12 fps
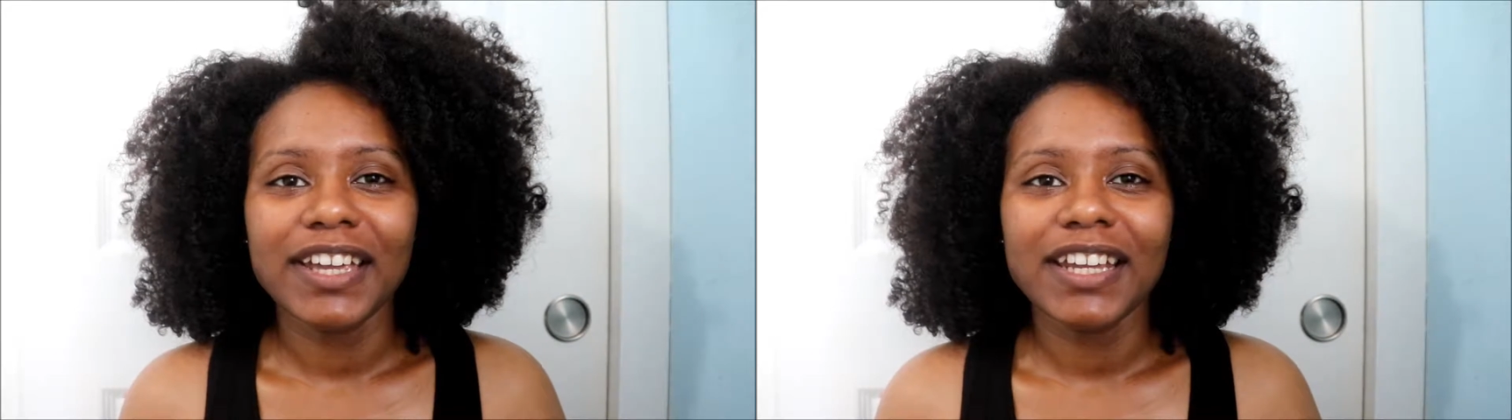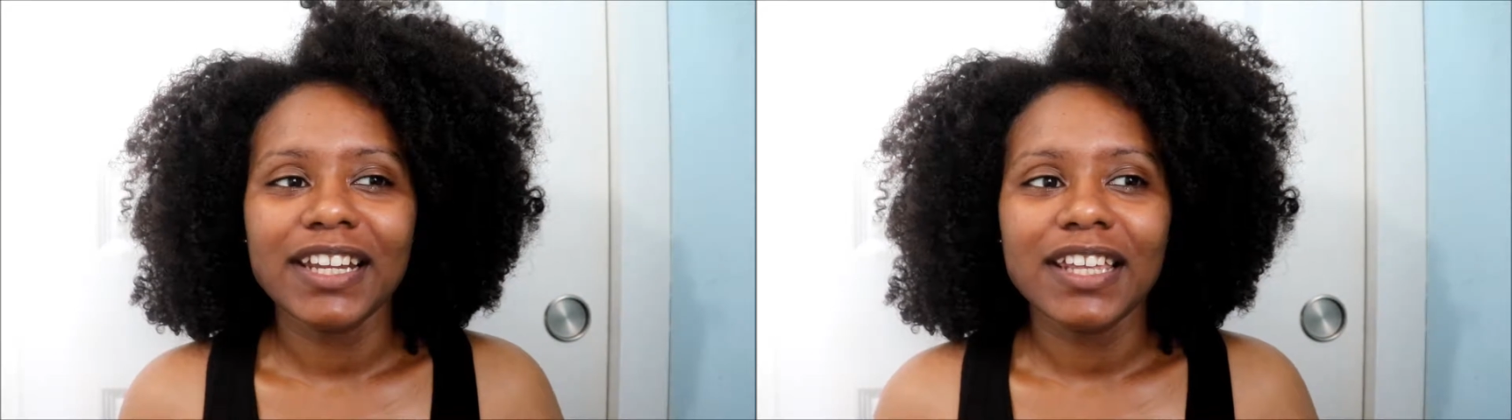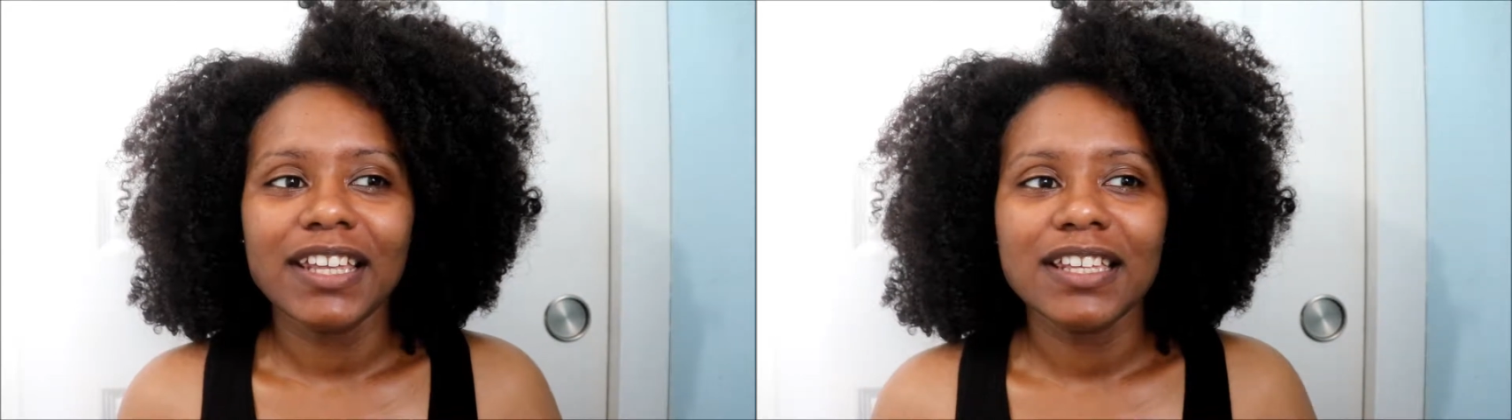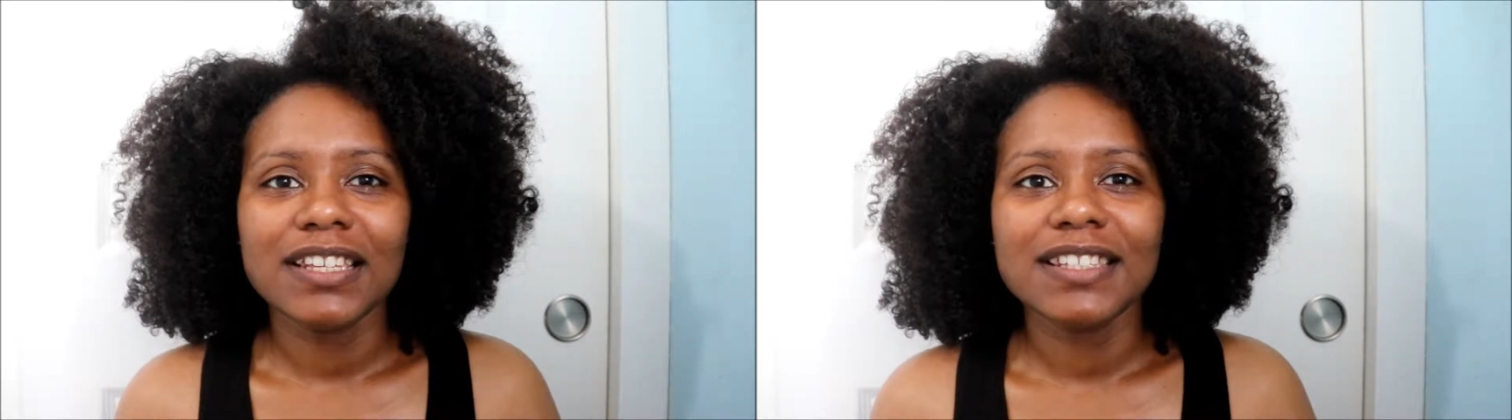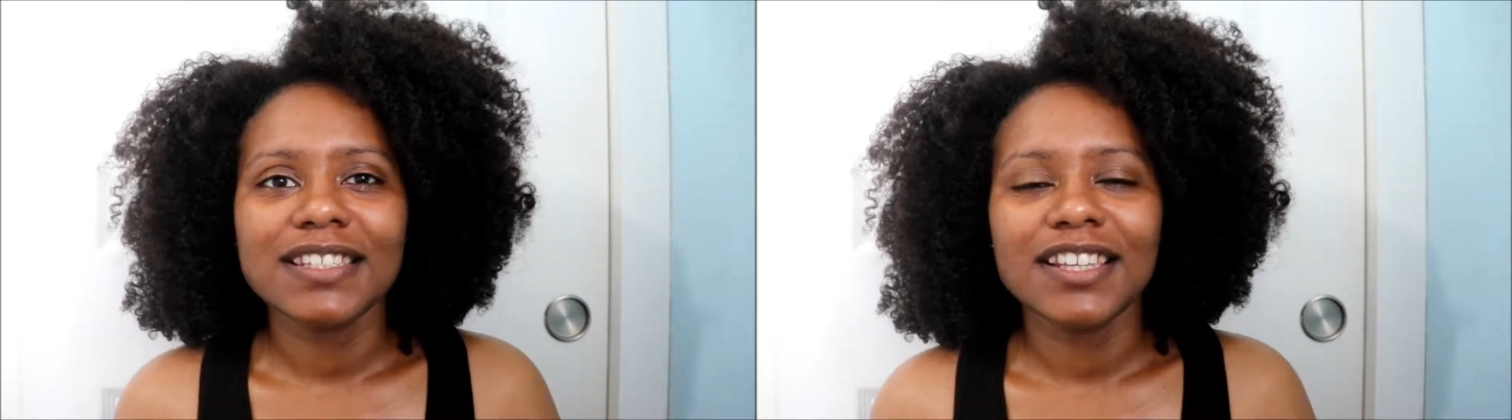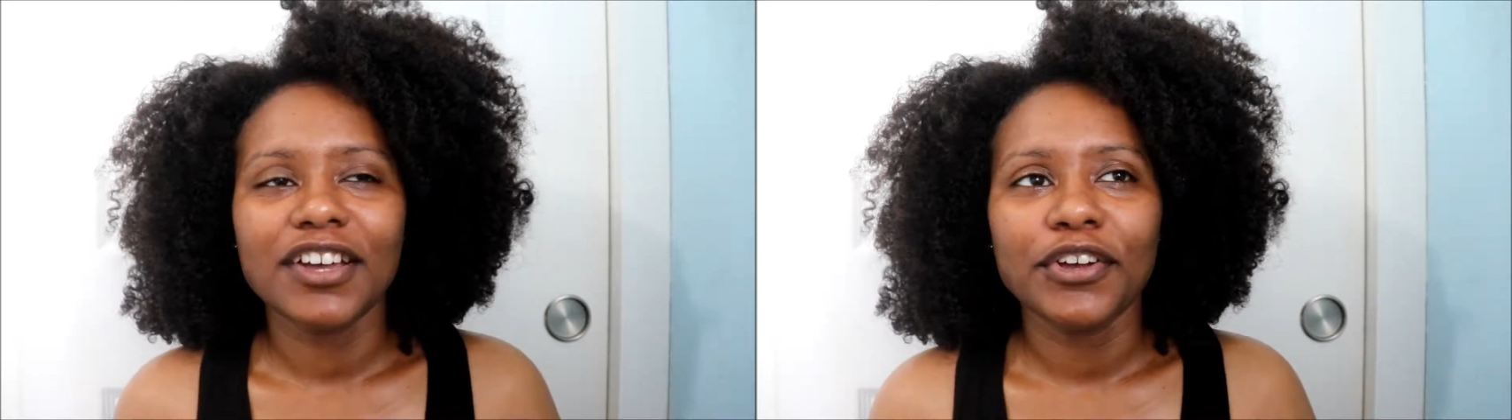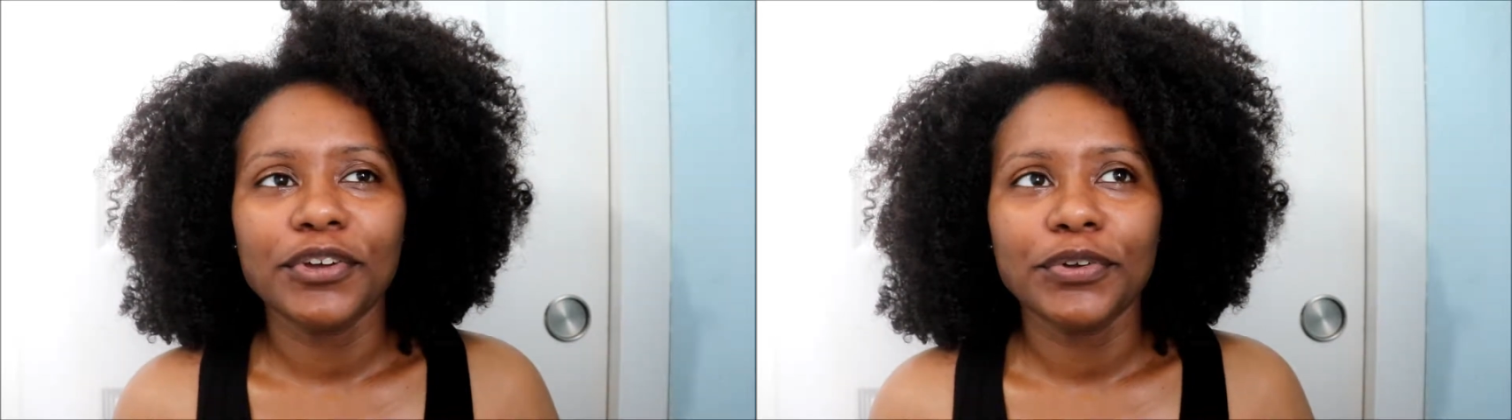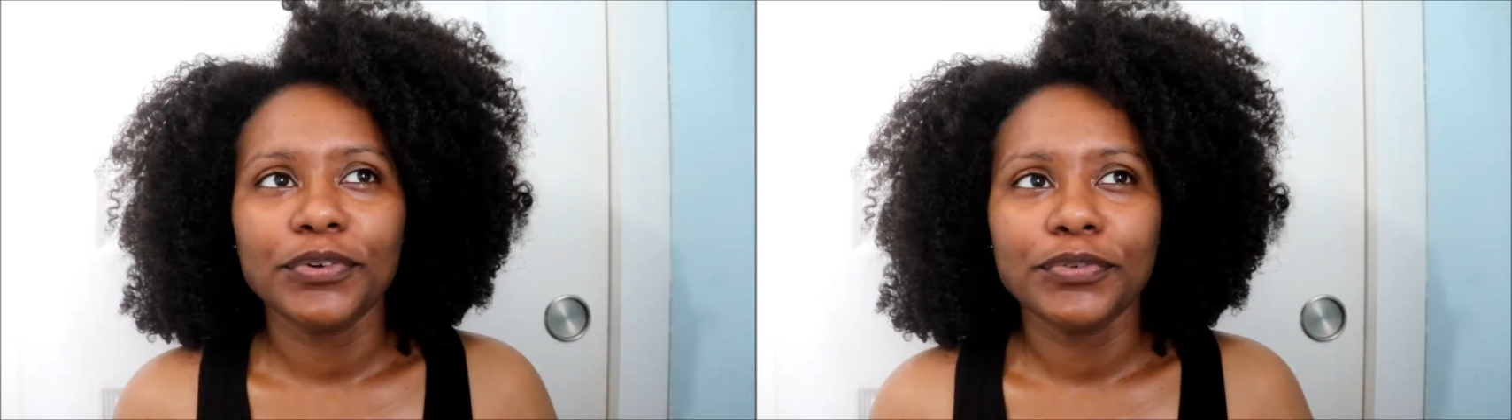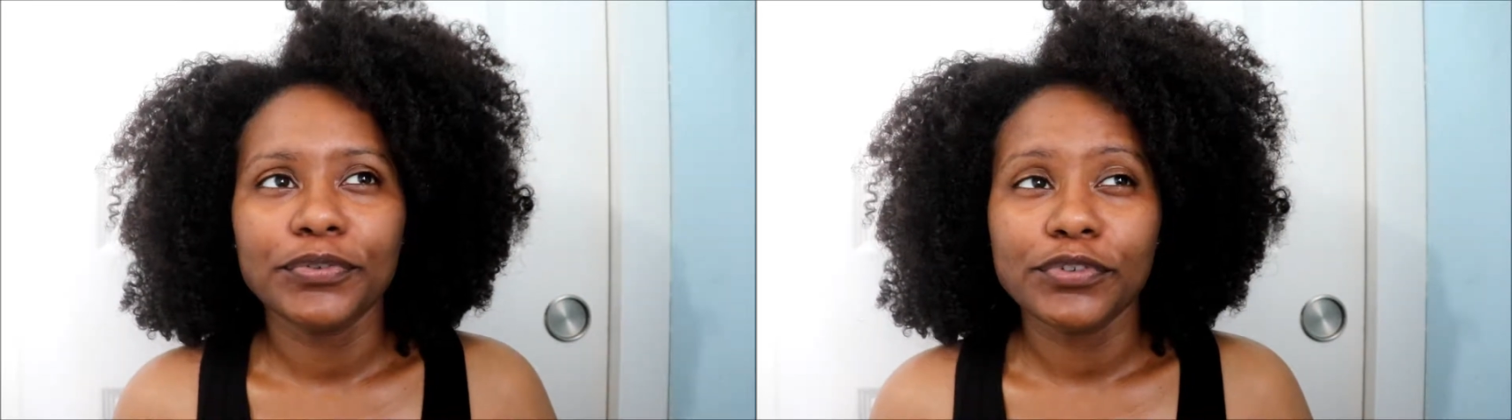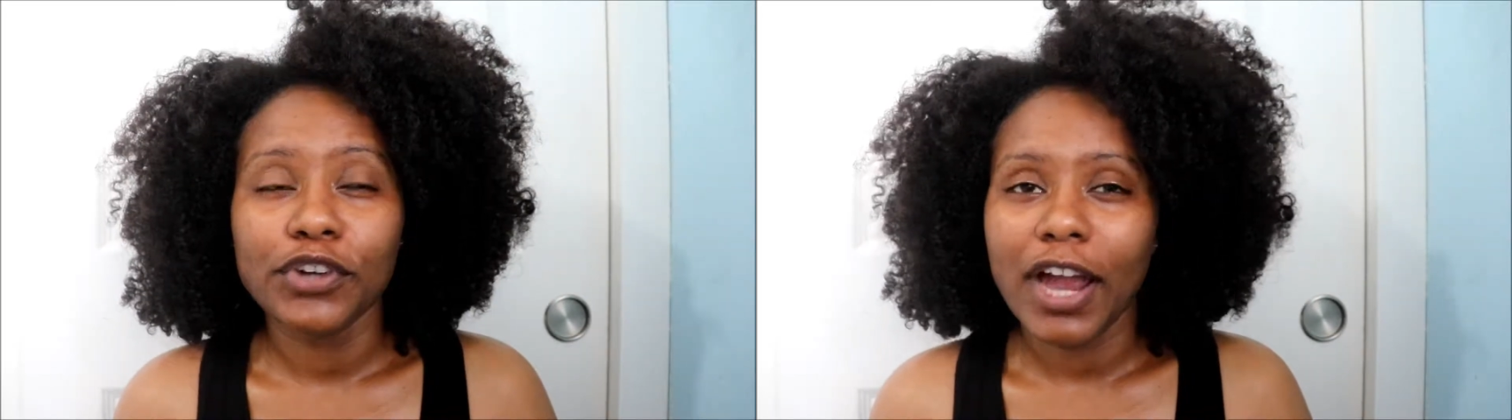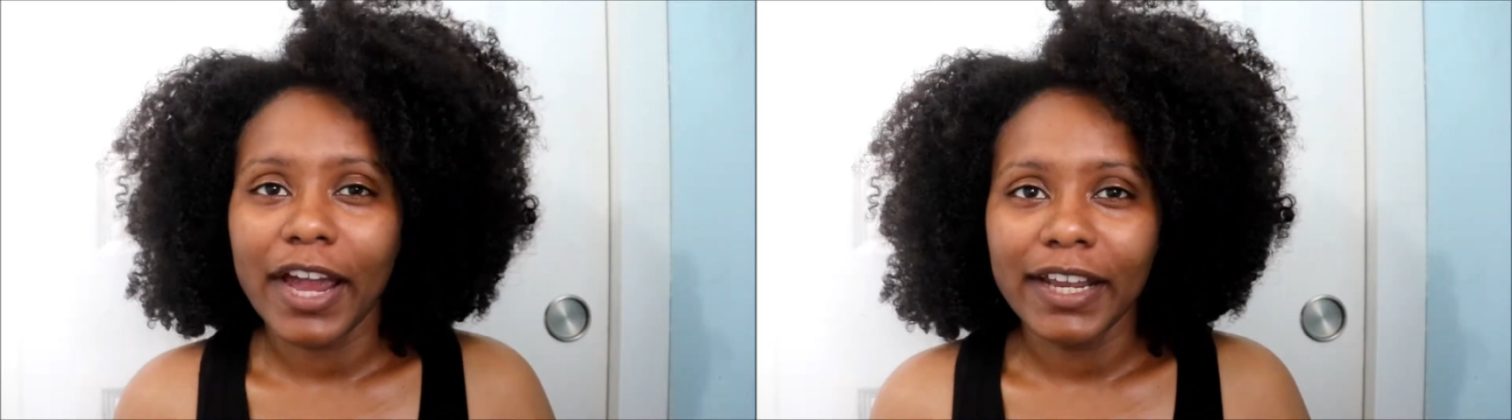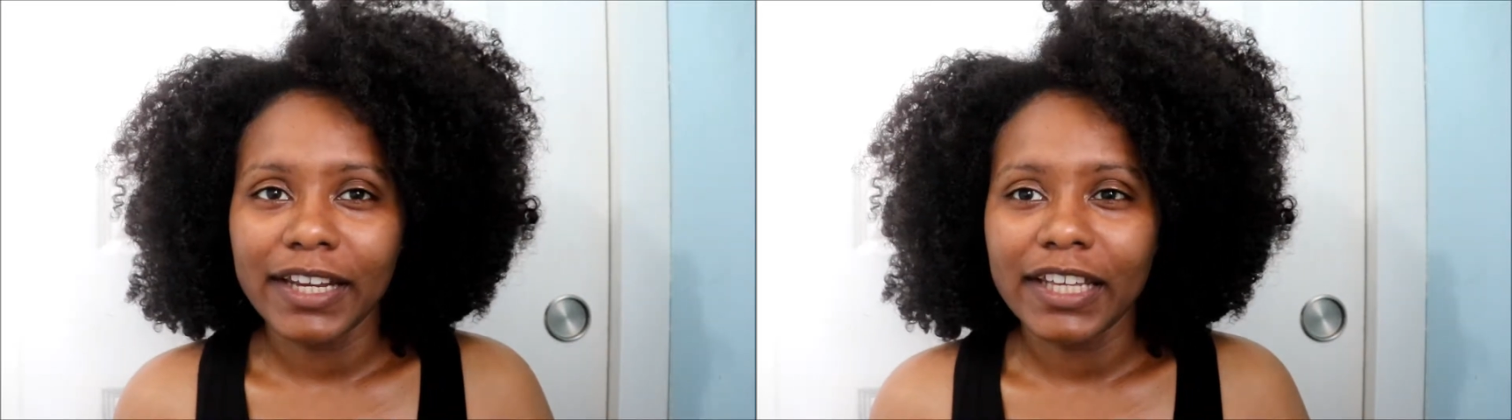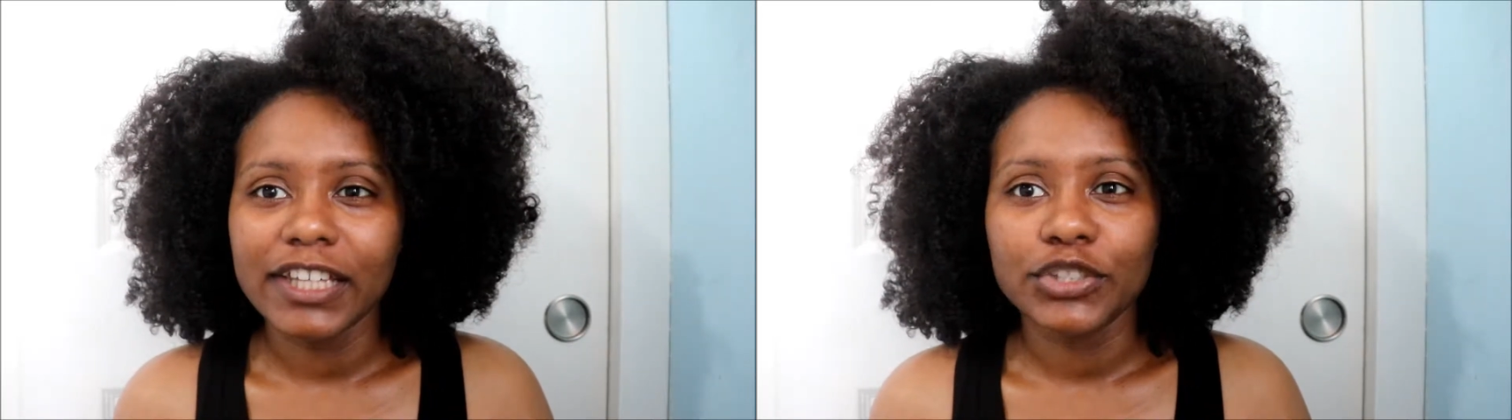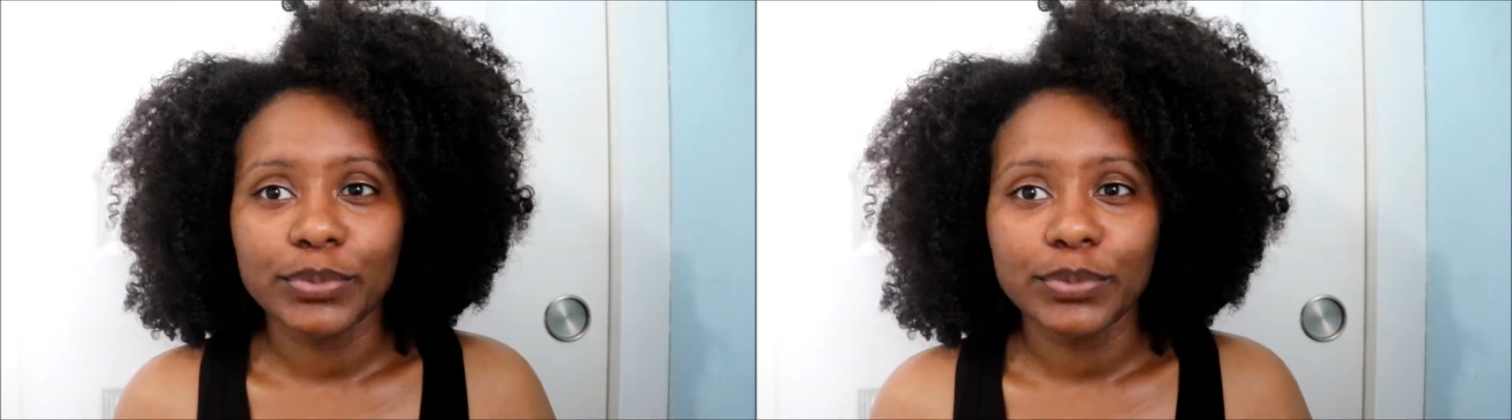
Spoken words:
it is Friday